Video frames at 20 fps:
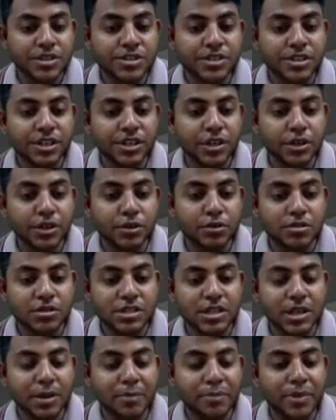to
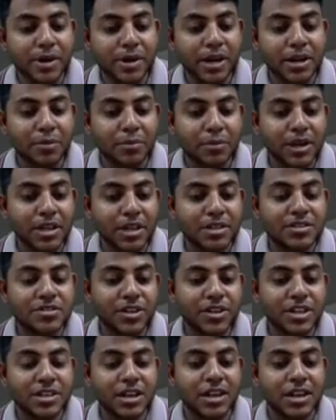institute separate
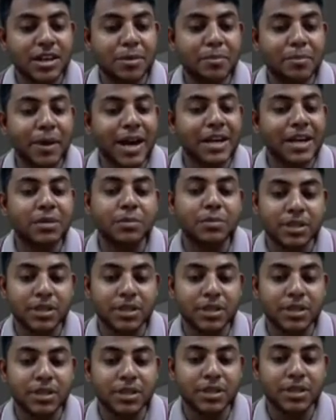ministries and
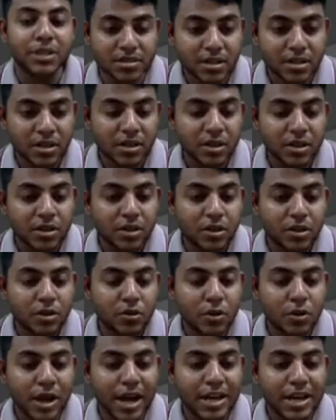departments
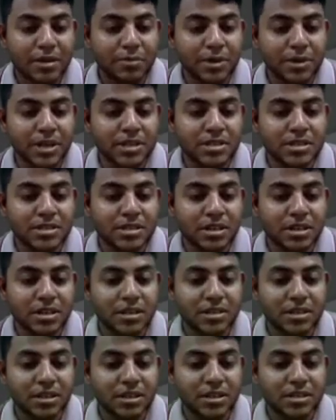to
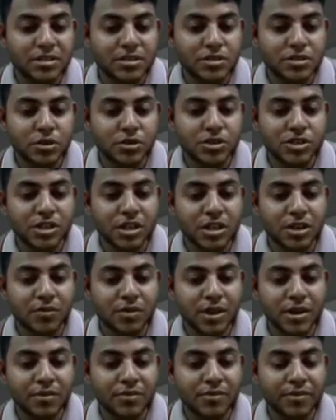administer the
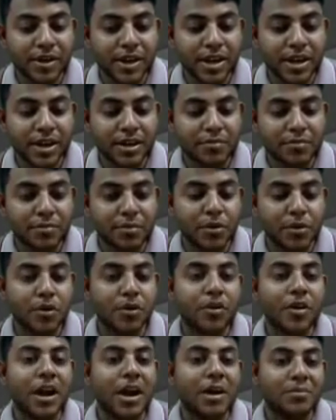social welfare
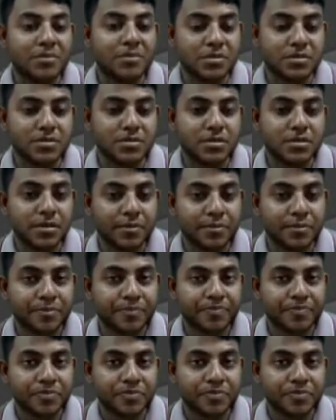programs.